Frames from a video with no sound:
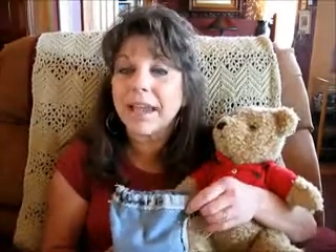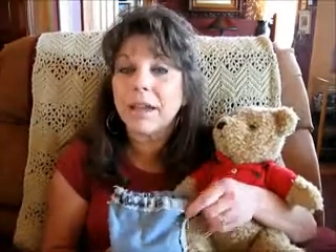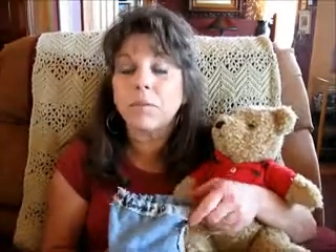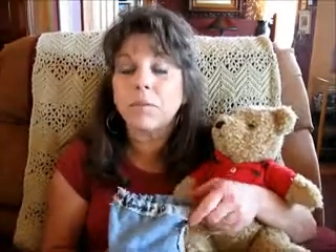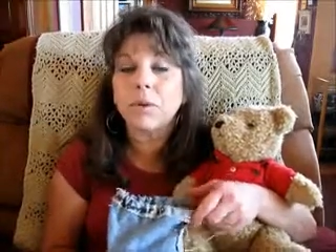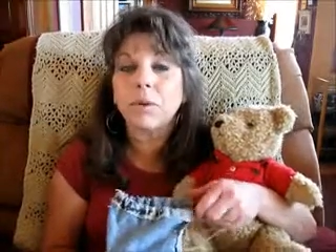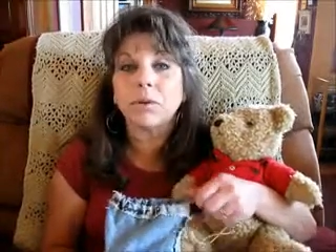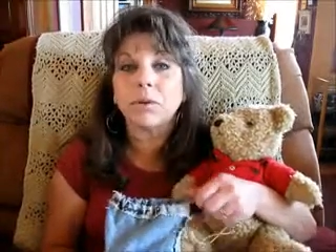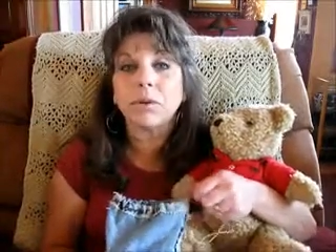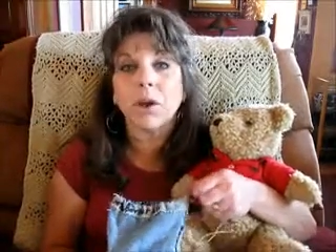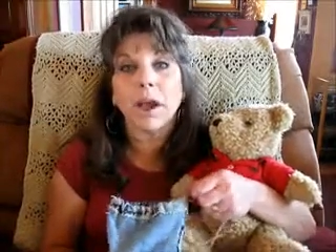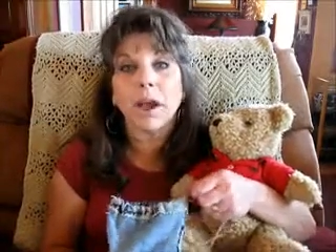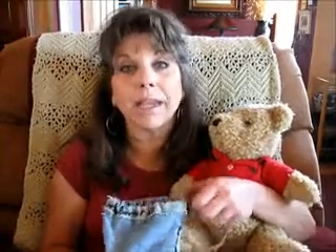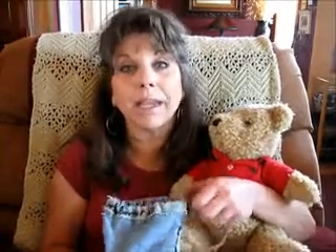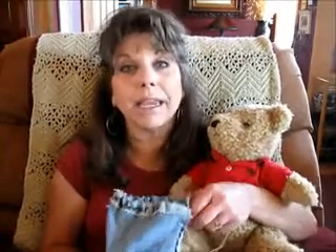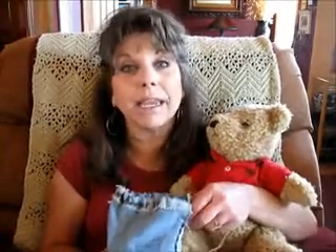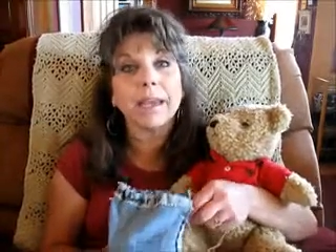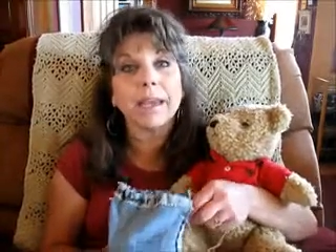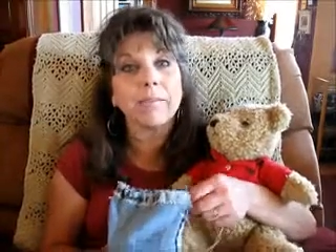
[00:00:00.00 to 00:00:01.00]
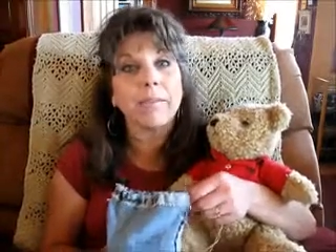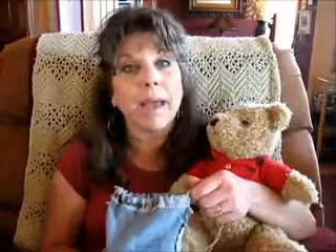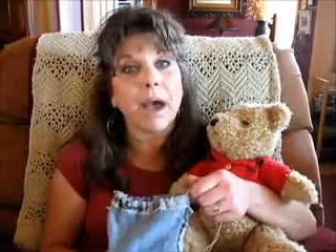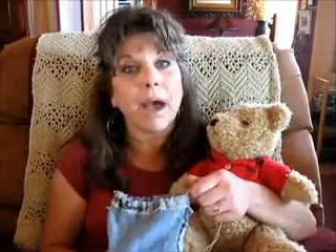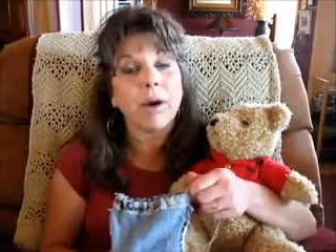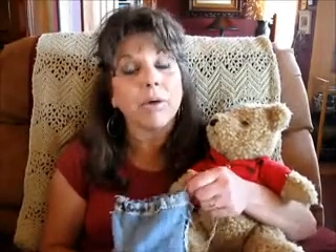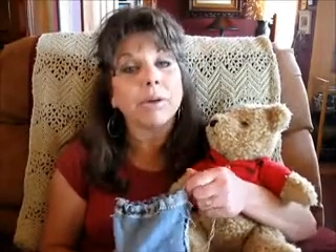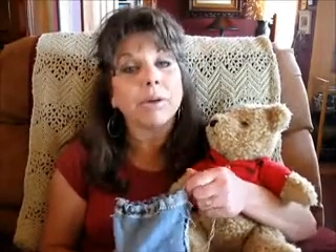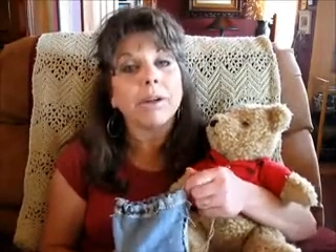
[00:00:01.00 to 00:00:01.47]
and we were talking
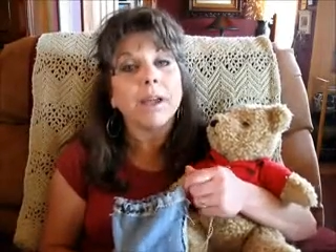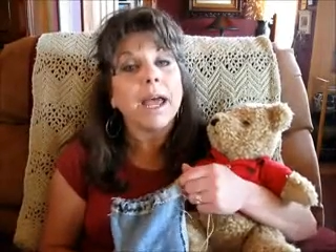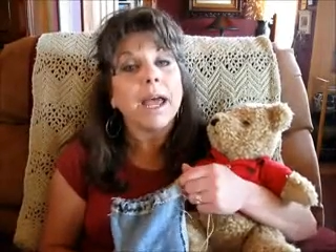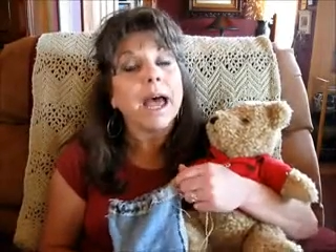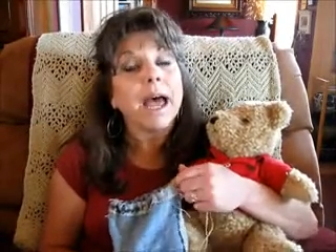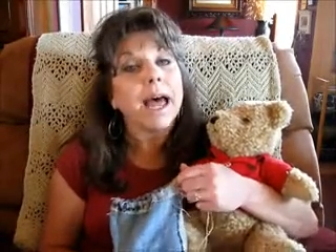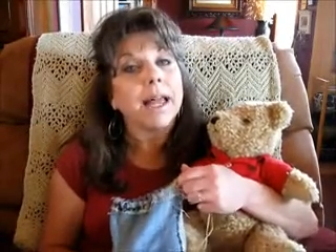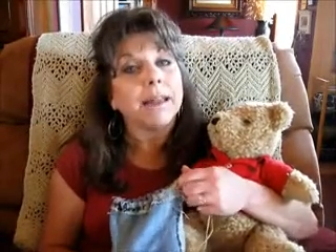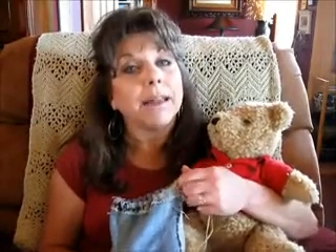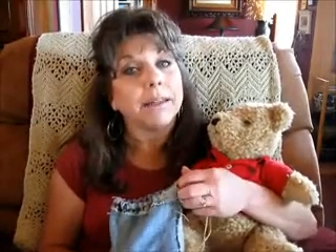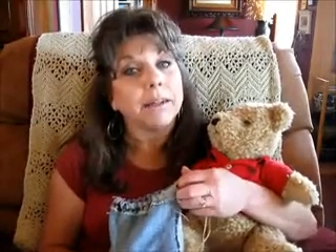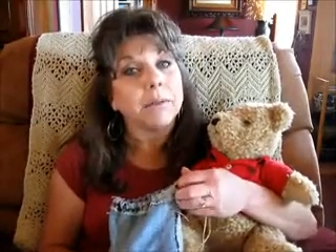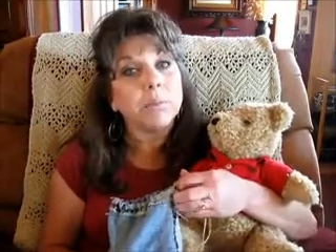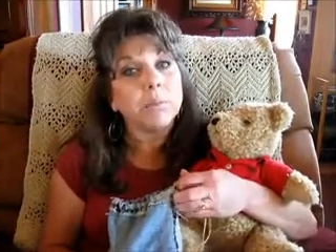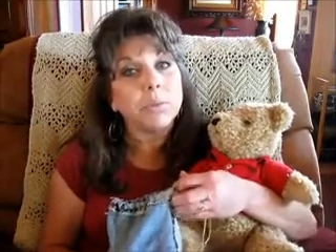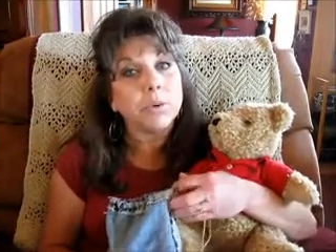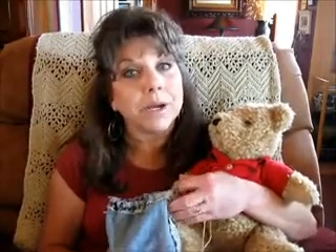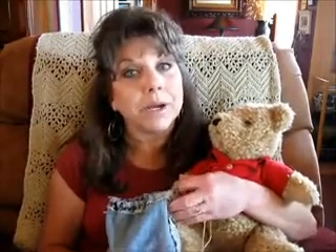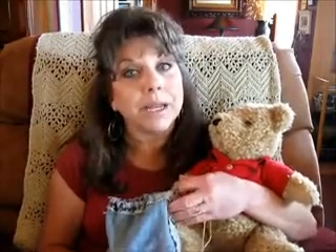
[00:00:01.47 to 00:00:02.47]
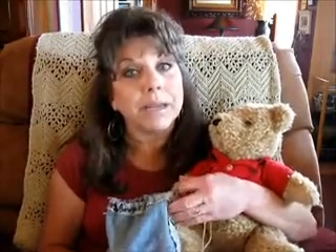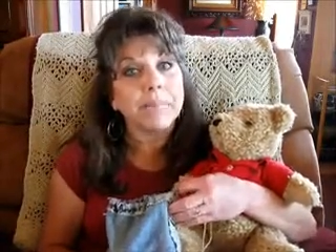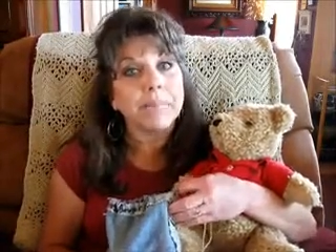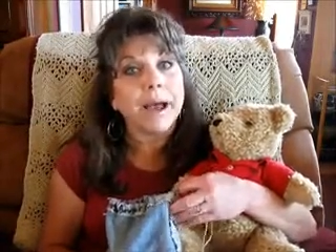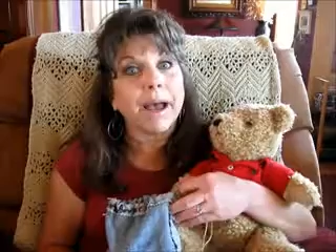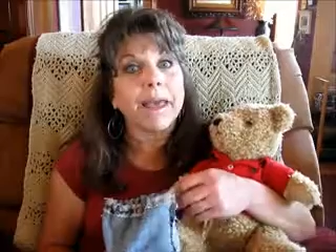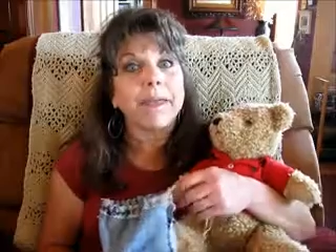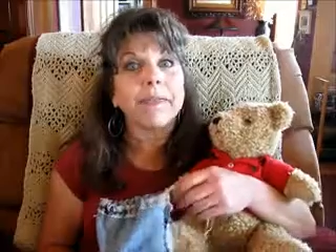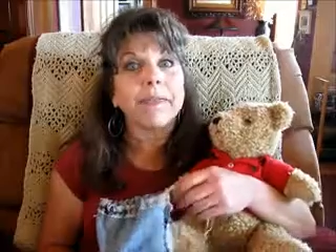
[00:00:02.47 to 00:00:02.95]
about a little boy
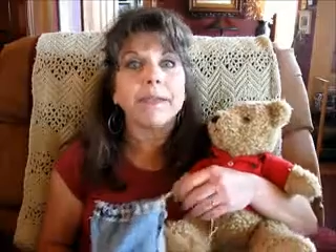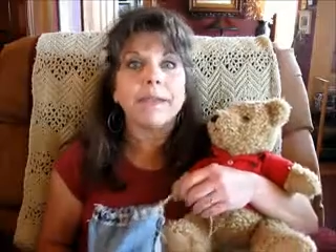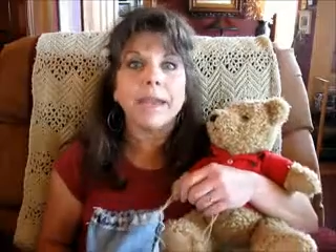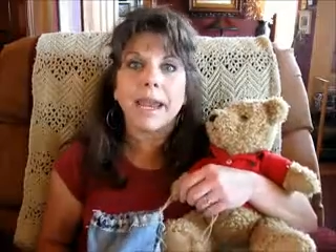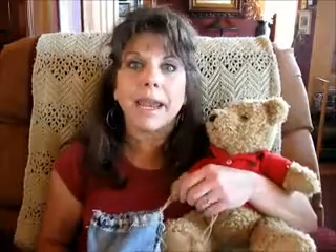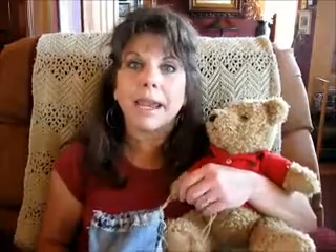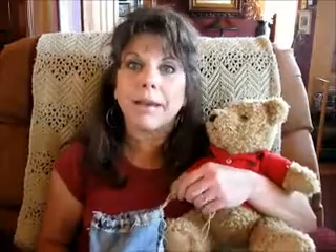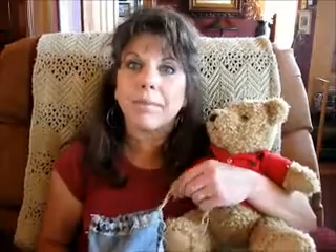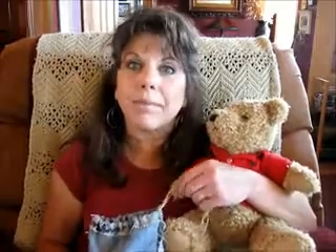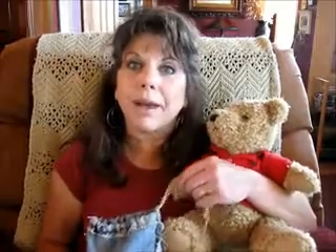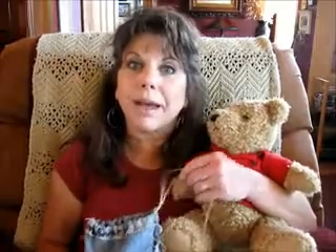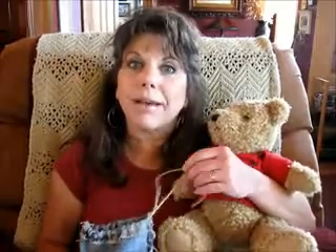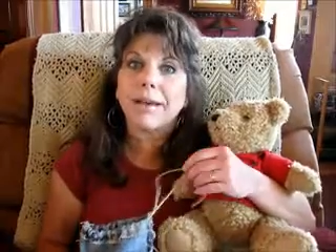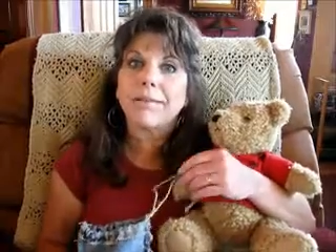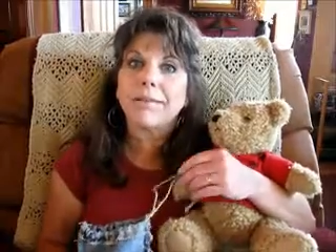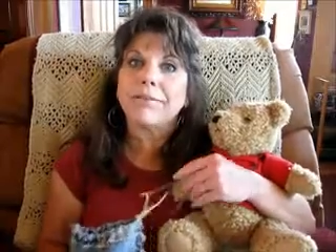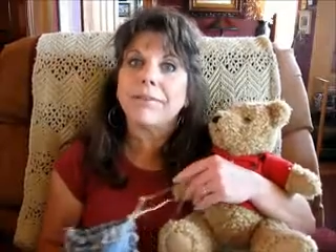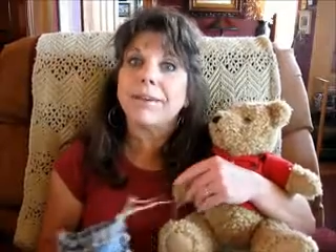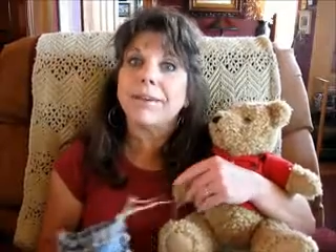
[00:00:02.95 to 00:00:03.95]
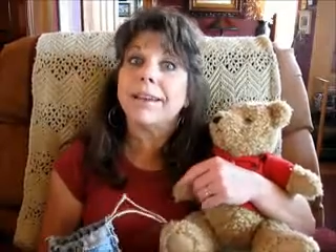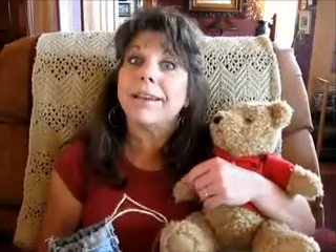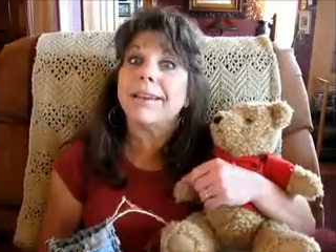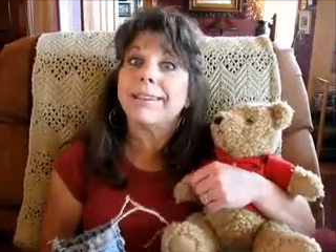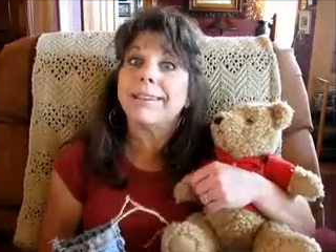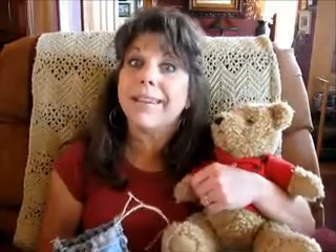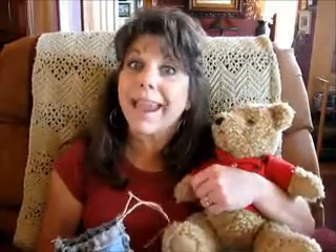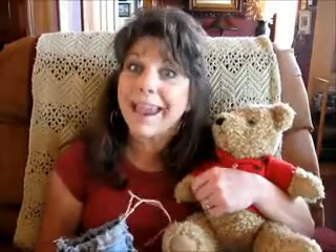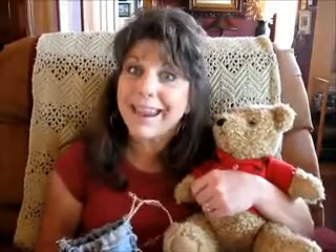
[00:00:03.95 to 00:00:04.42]
by the name of
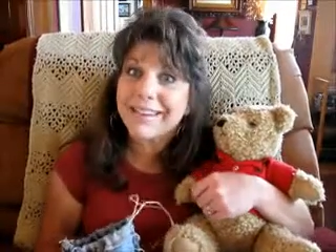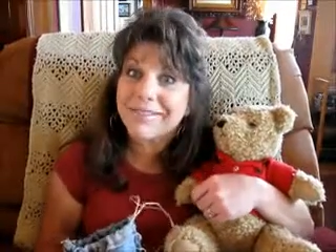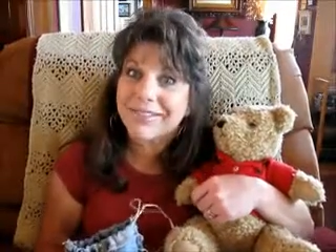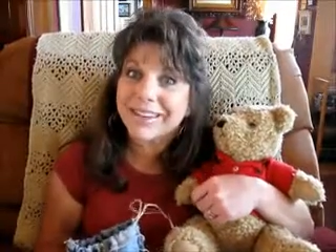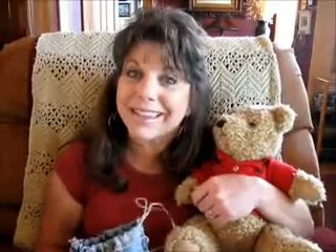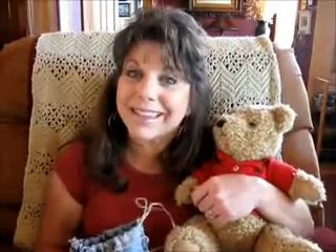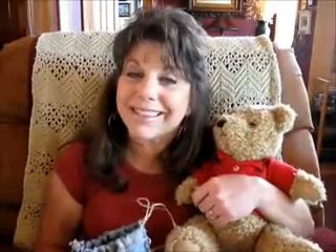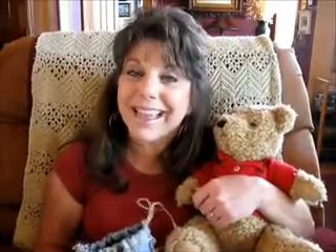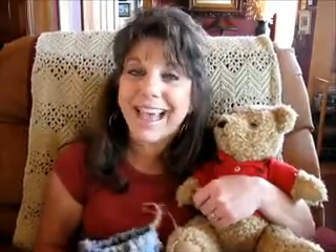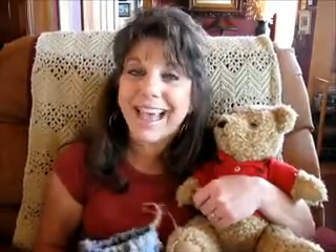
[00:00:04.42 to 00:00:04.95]
David.